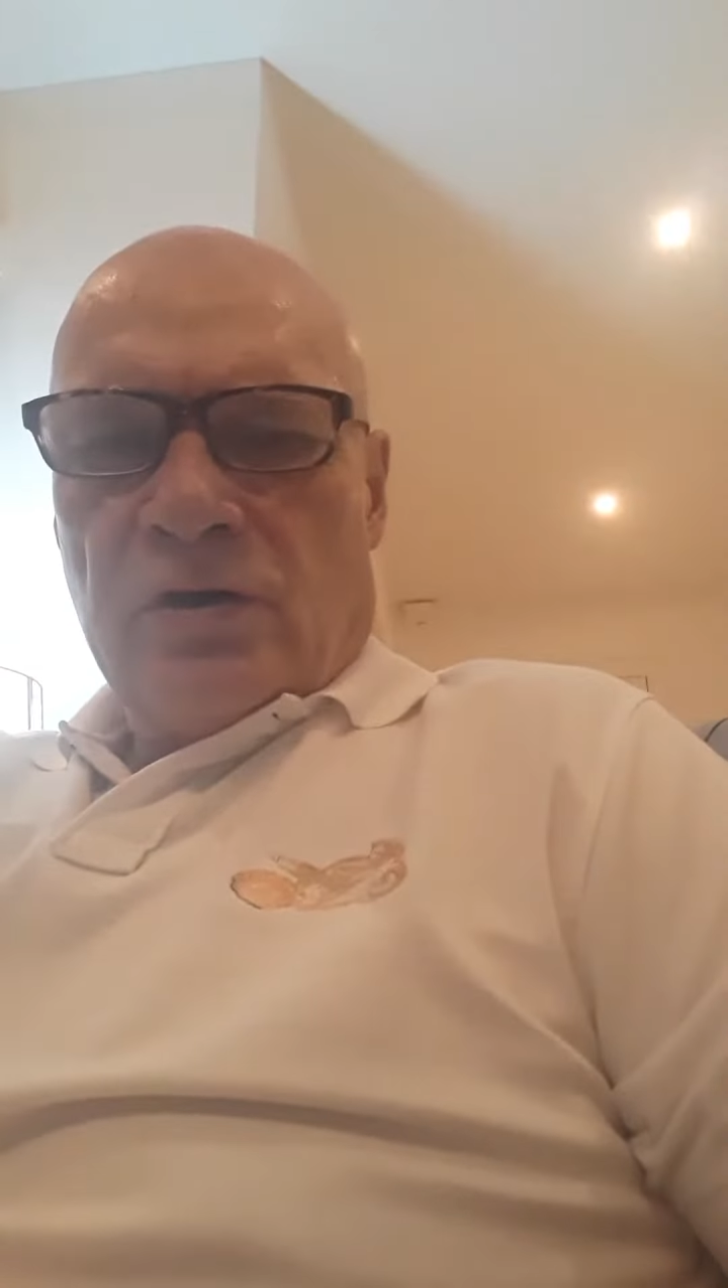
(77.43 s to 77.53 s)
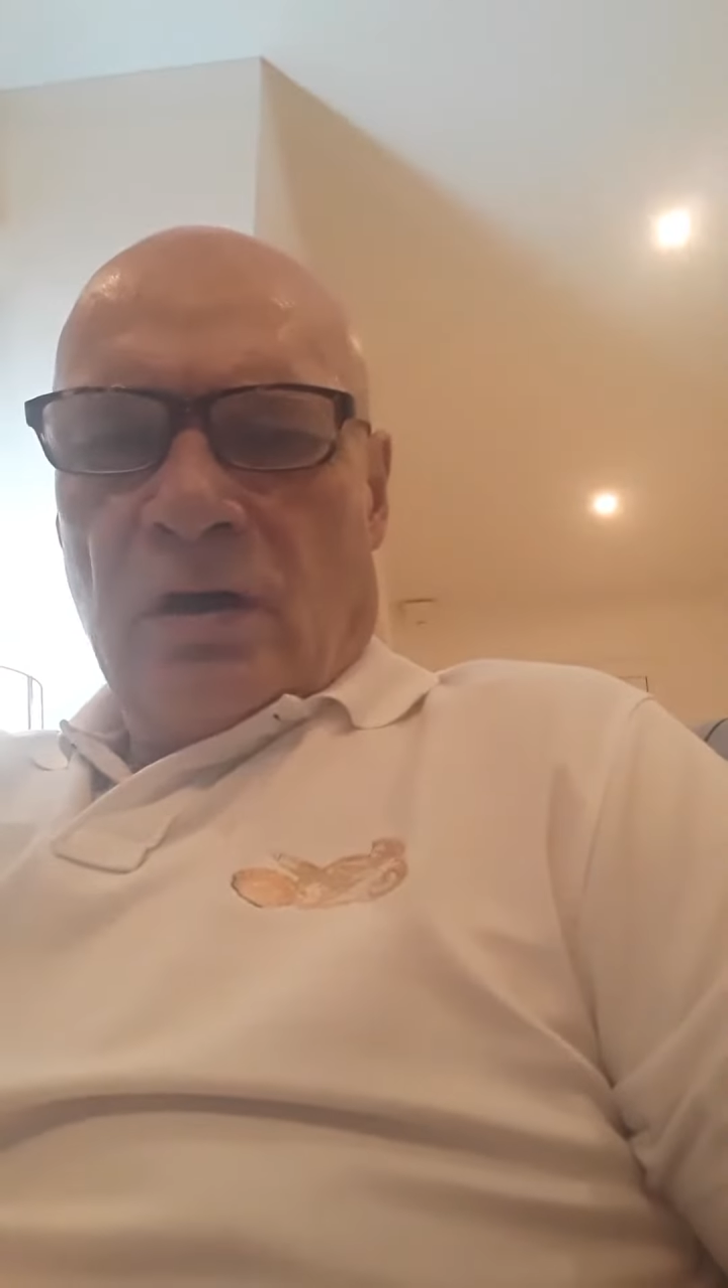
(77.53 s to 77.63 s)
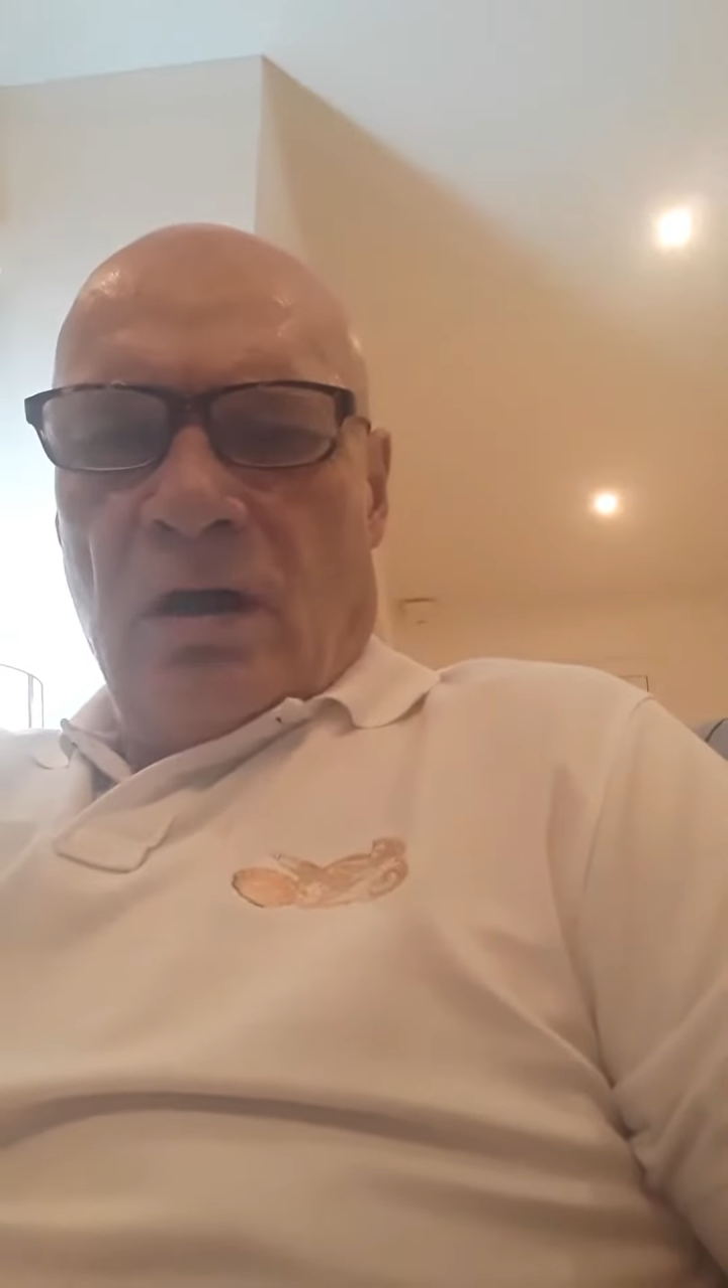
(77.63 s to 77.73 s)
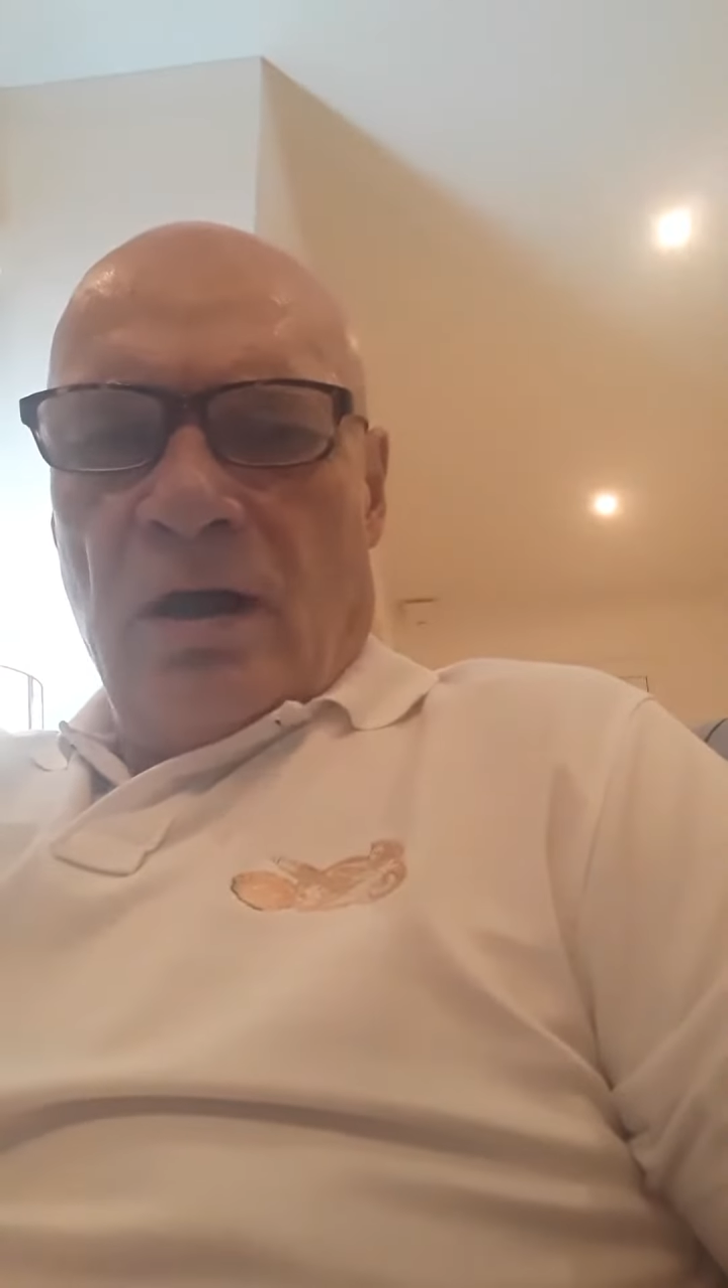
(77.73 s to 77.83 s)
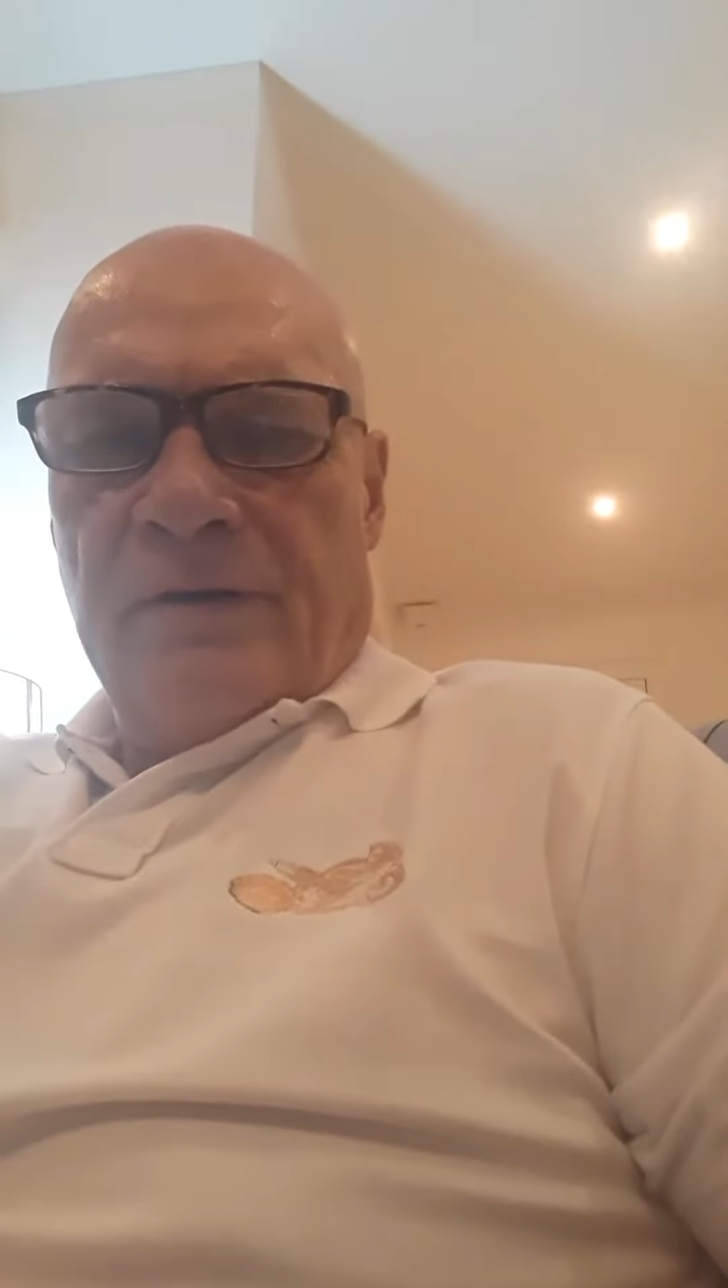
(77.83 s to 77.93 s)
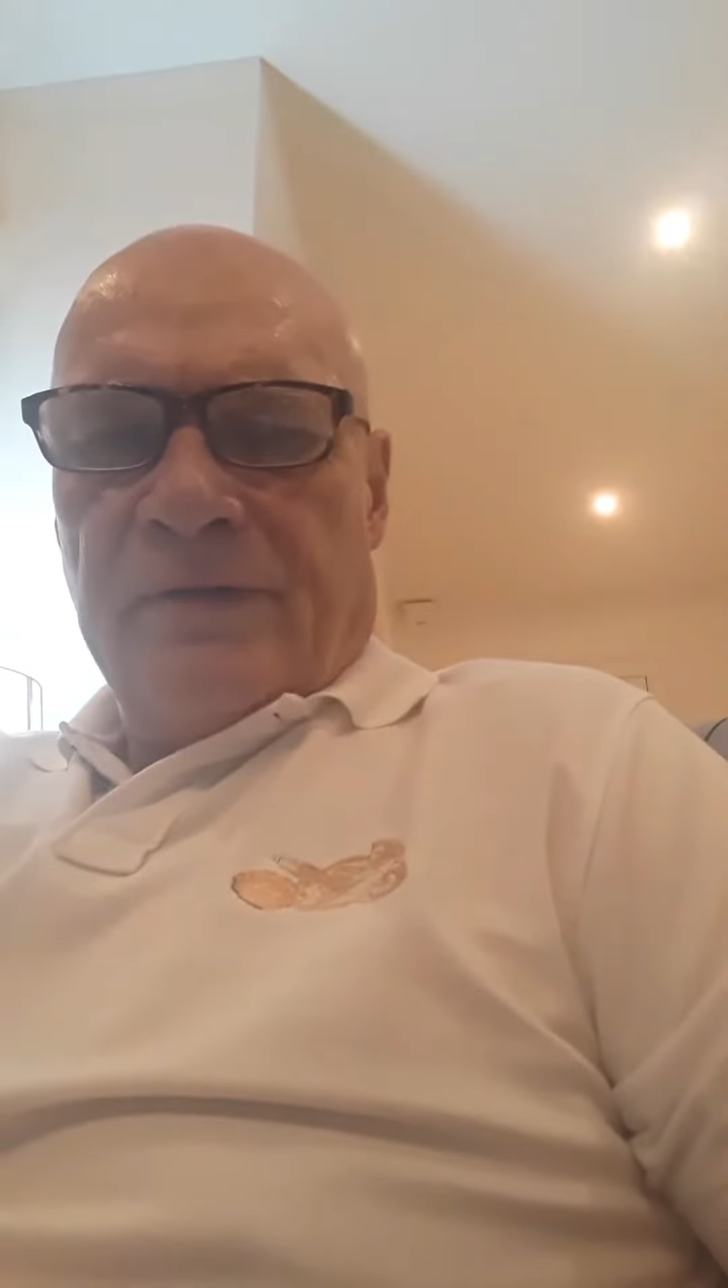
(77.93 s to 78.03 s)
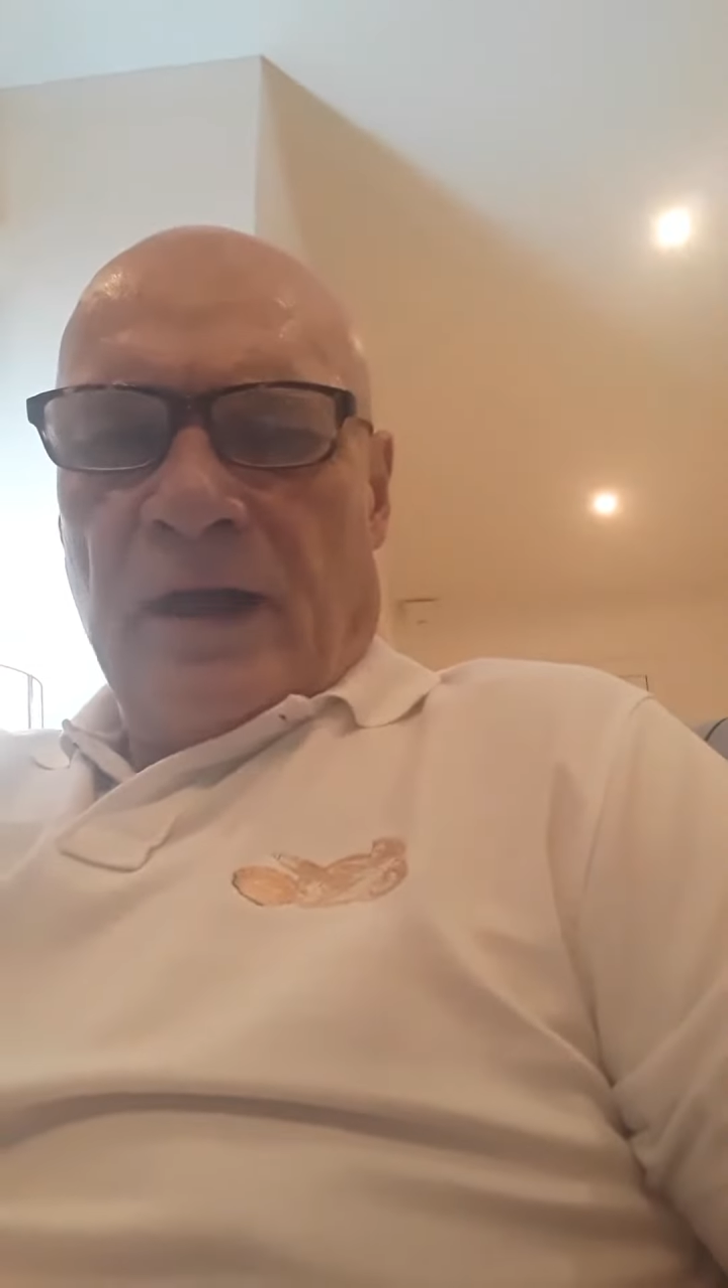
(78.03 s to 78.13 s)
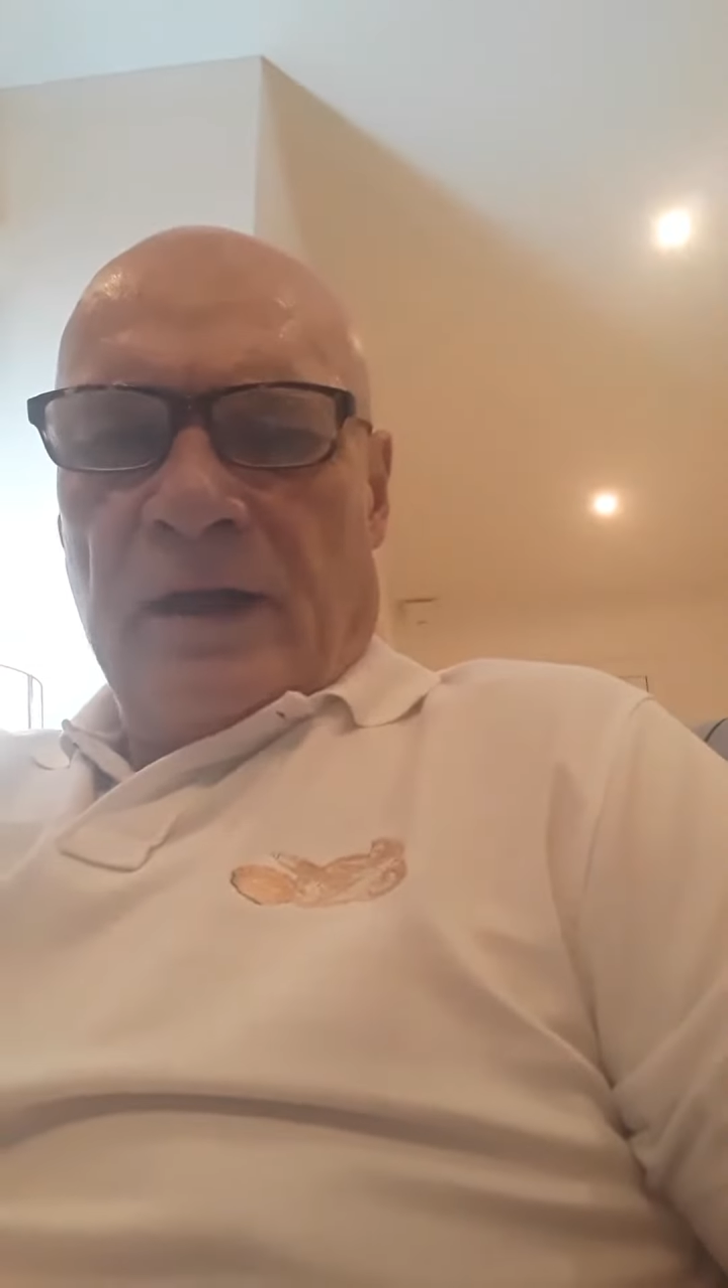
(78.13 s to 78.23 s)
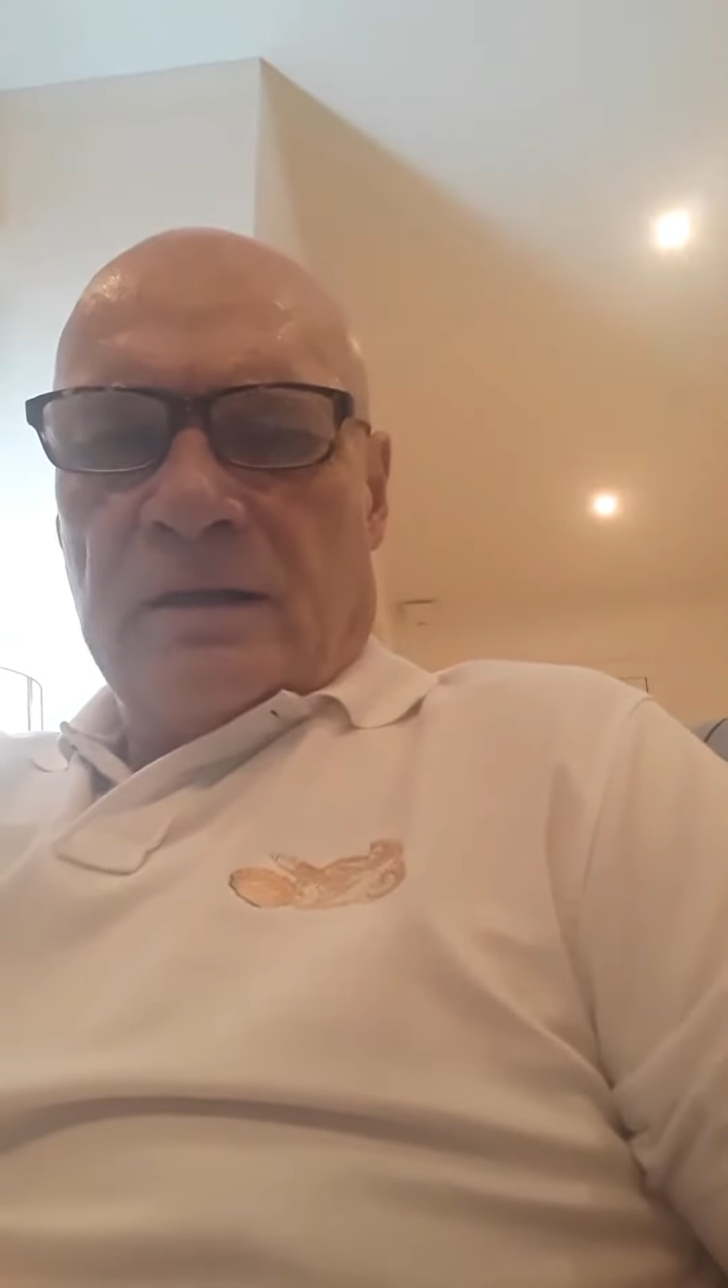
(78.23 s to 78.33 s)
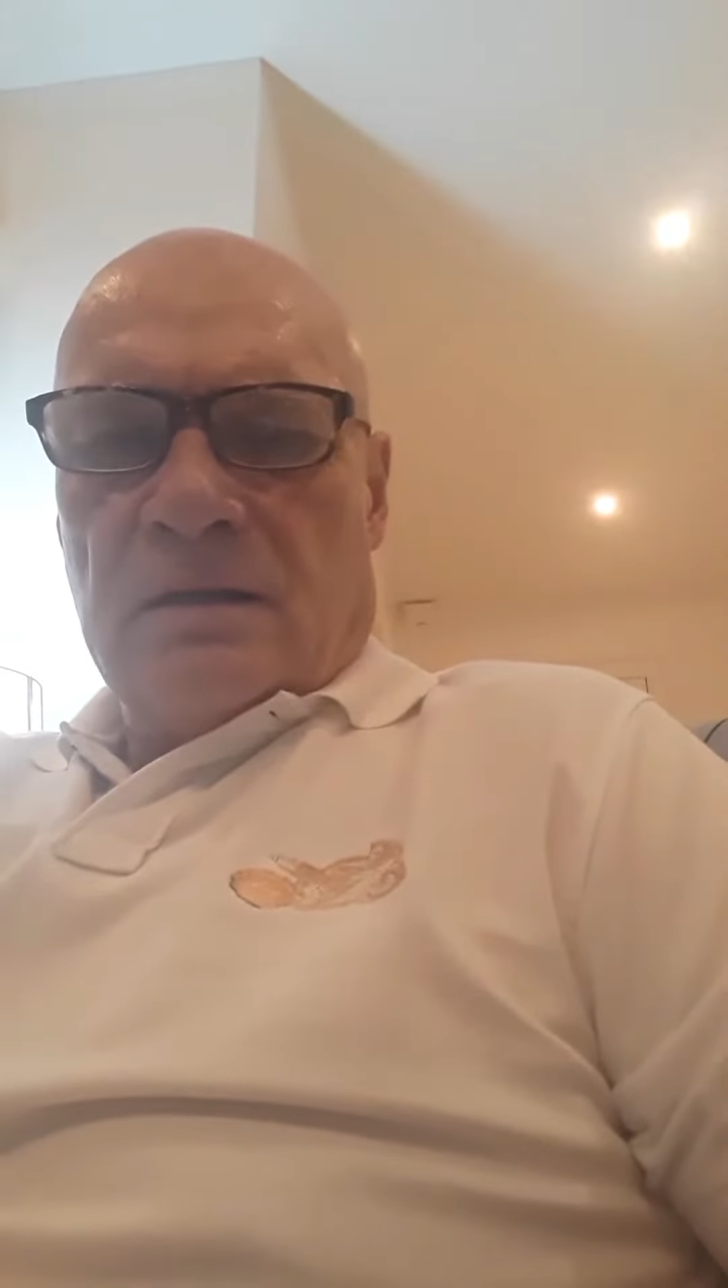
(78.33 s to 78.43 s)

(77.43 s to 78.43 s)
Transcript: alive that